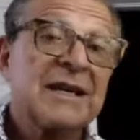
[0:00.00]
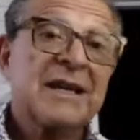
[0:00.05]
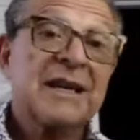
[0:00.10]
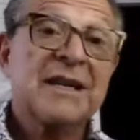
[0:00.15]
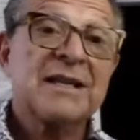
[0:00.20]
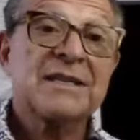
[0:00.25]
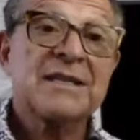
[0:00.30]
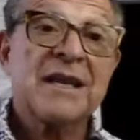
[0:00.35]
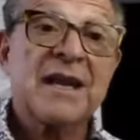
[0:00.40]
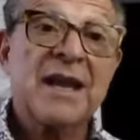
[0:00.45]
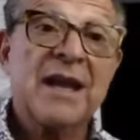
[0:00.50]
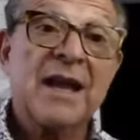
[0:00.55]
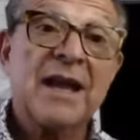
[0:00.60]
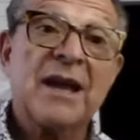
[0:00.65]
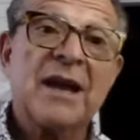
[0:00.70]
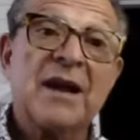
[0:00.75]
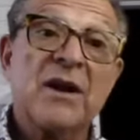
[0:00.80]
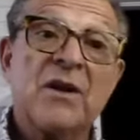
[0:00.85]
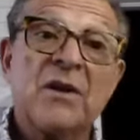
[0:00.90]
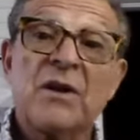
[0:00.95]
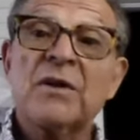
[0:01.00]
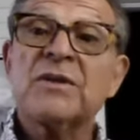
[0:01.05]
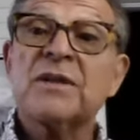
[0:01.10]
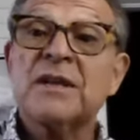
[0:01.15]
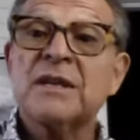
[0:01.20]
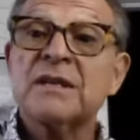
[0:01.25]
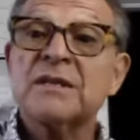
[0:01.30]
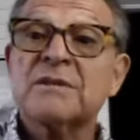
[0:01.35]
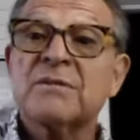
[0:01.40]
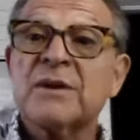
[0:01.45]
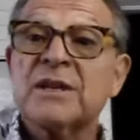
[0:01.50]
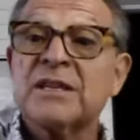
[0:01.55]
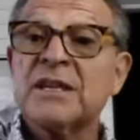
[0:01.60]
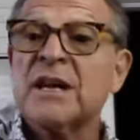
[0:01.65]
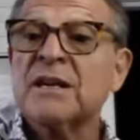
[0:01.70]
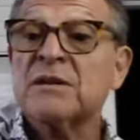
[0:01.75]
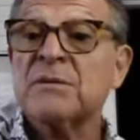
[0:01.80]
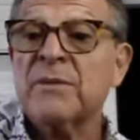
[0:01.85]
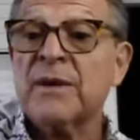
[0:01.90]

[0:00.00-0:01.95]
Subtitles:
and say, hey, I heard this by Dr.